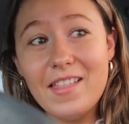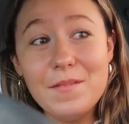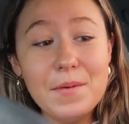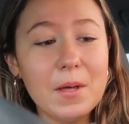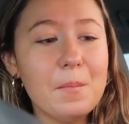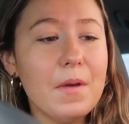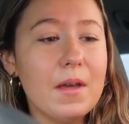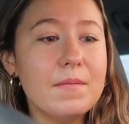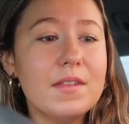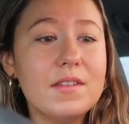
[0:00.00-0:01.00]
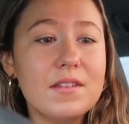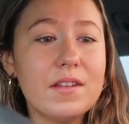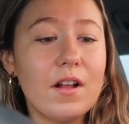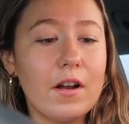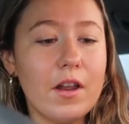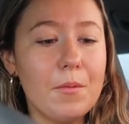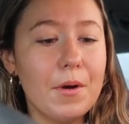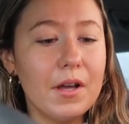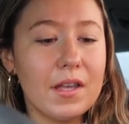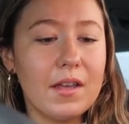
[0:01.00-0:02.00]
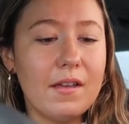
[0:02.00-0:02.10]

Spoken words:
I beg, ma'am, this is an audiobook.